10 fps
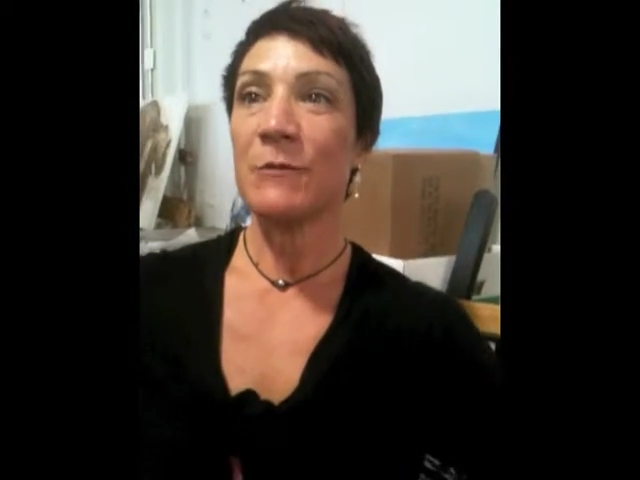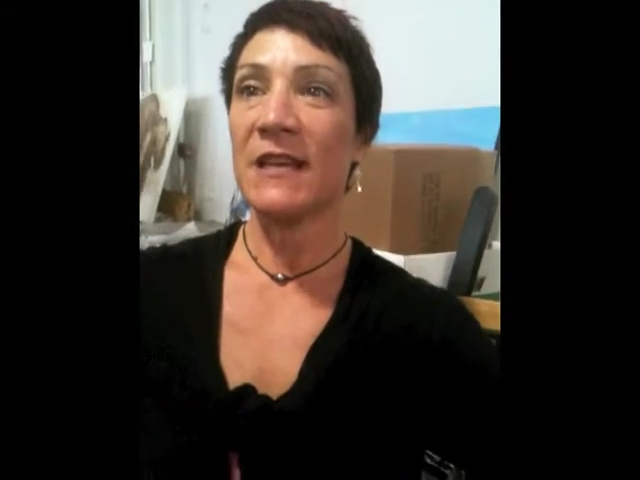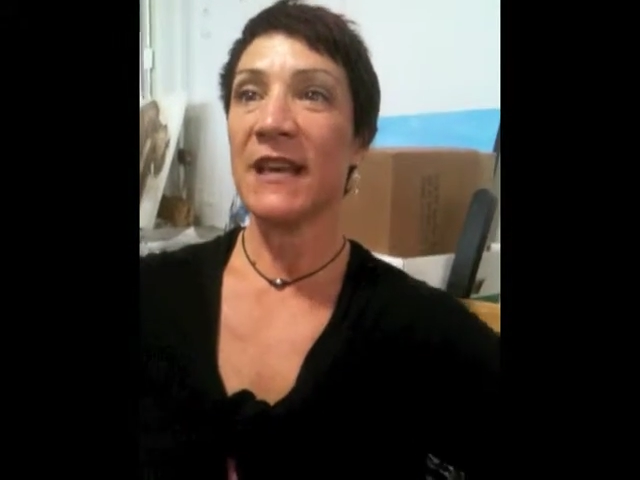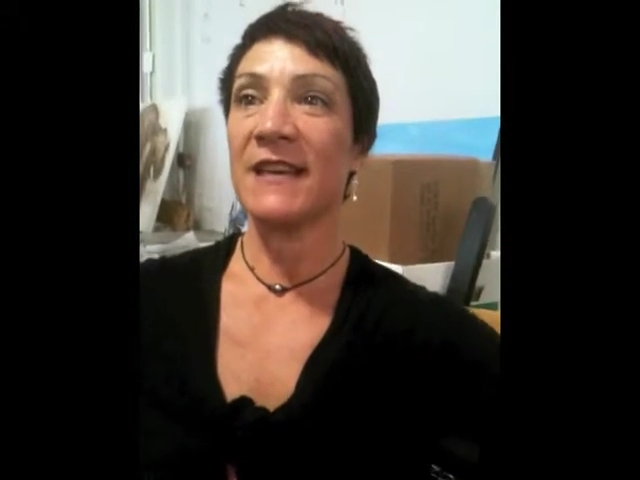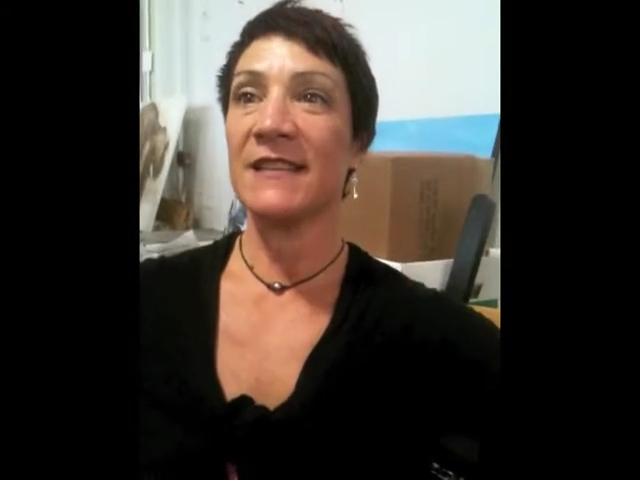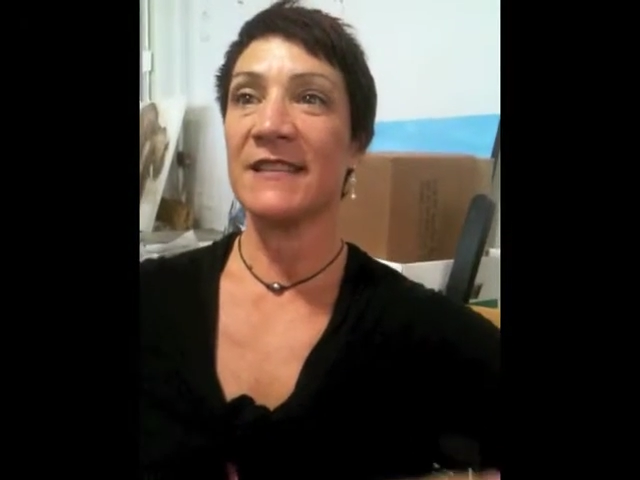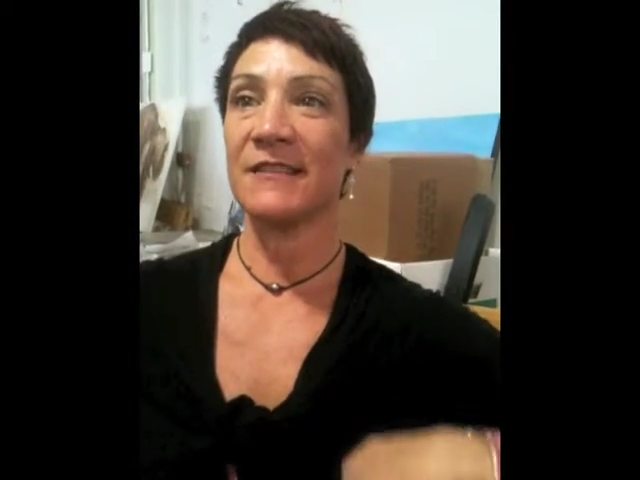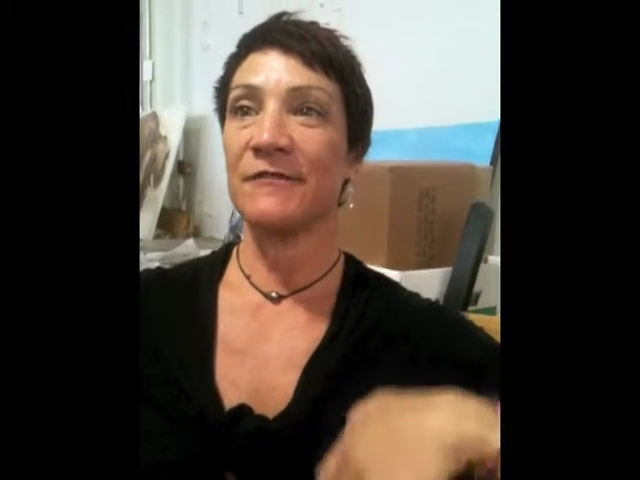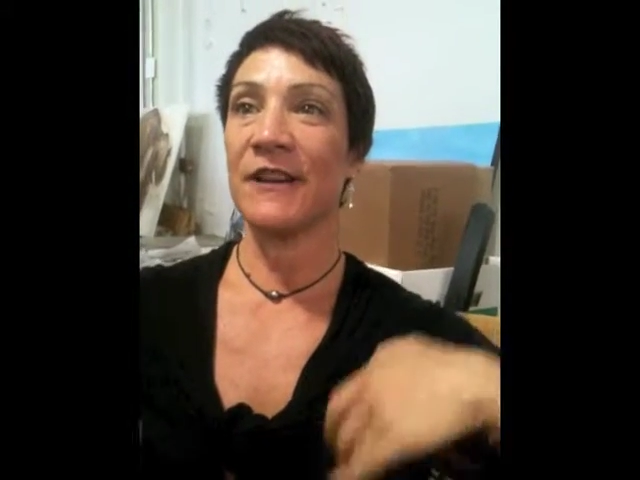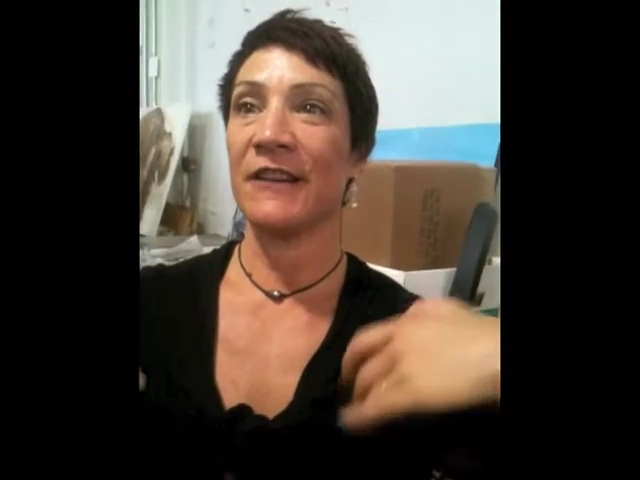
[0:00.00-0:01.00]
because
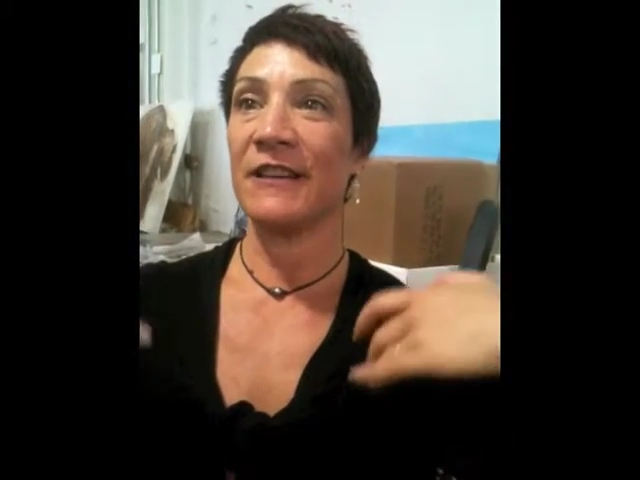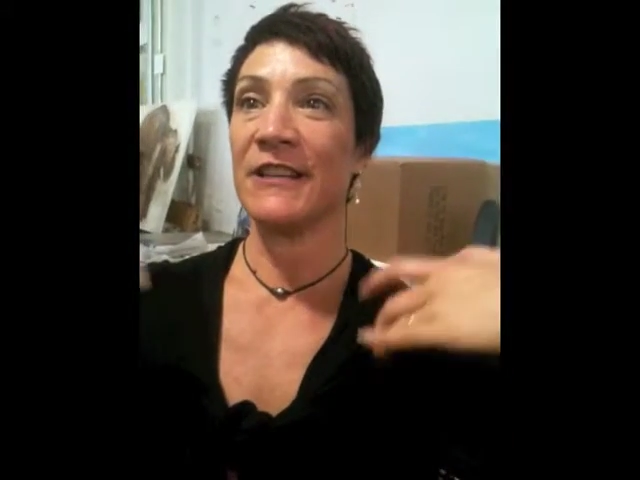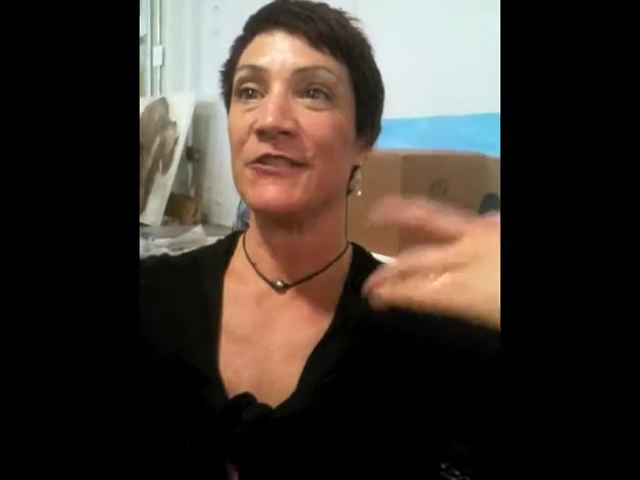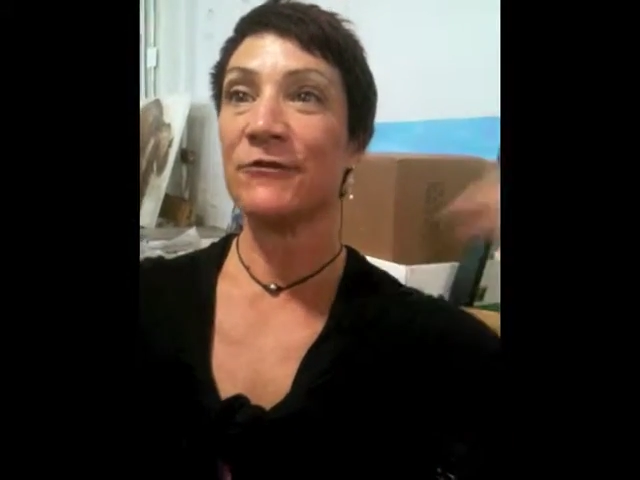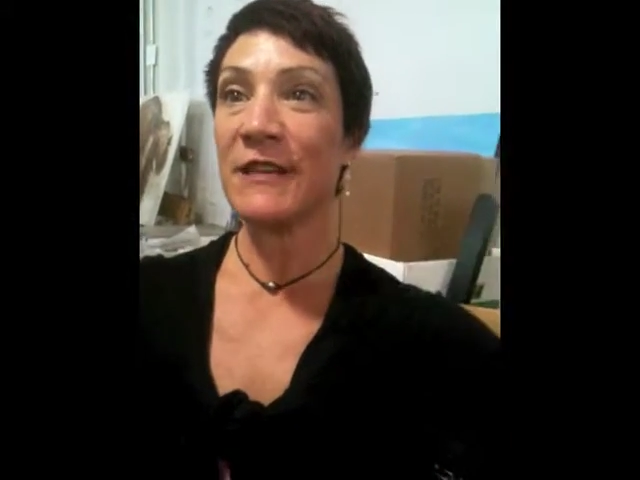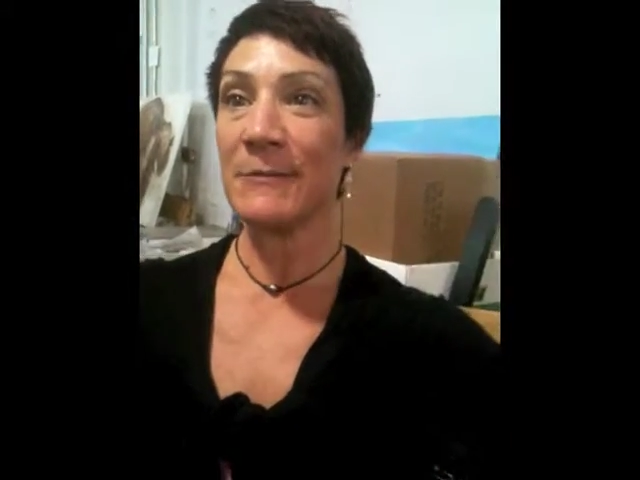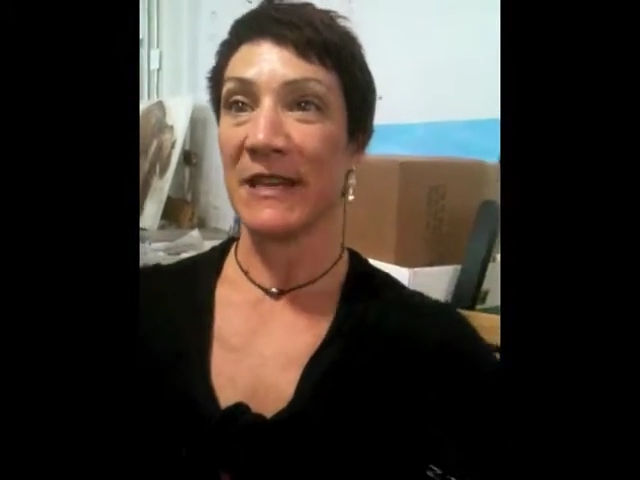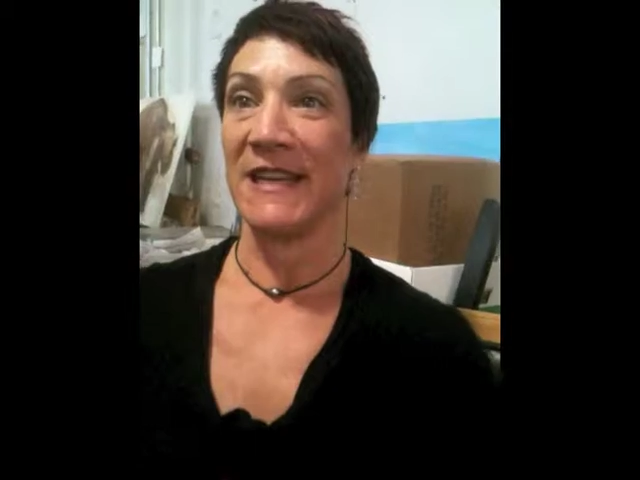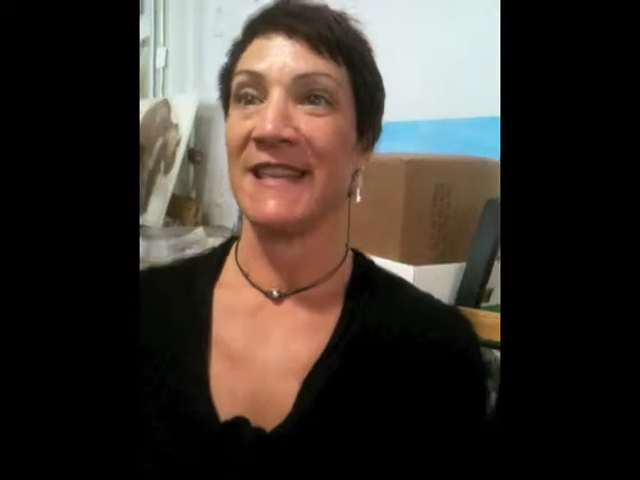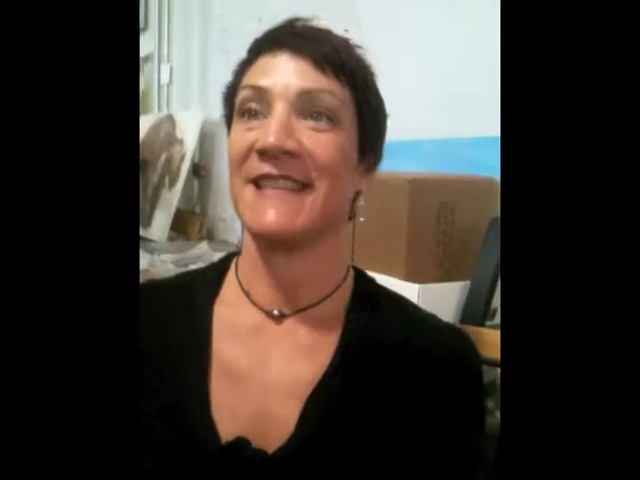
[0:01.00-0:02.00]
they're very dreamy